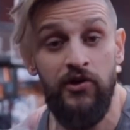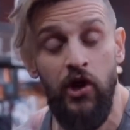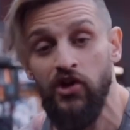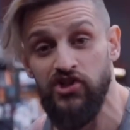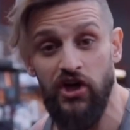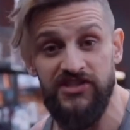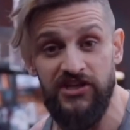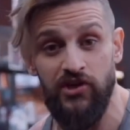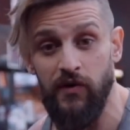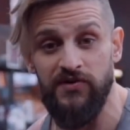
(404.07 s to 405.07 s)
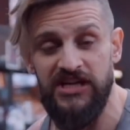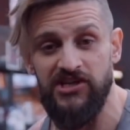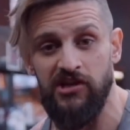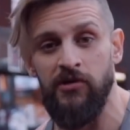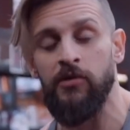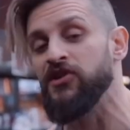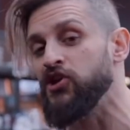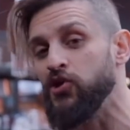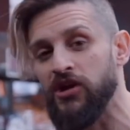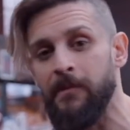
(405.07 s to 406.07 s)
not got in your rotation at the moment
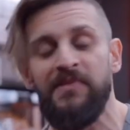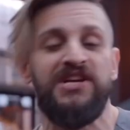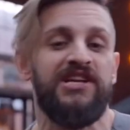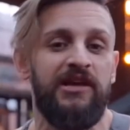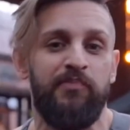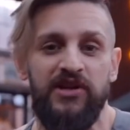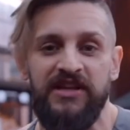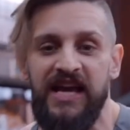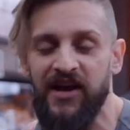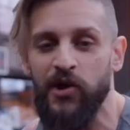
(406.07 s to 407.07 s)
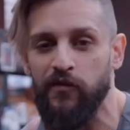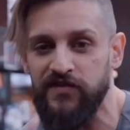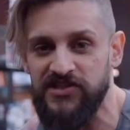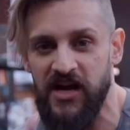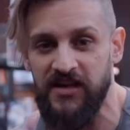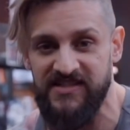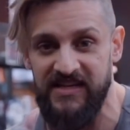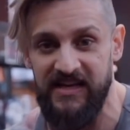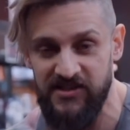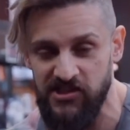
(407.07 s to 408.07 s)
that you can immediately put in there and hopefully start
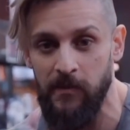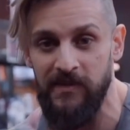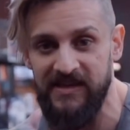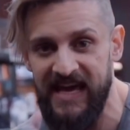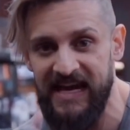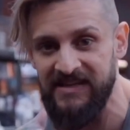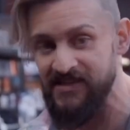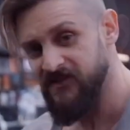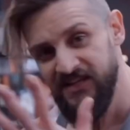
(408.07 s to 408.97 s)
seeing some gains.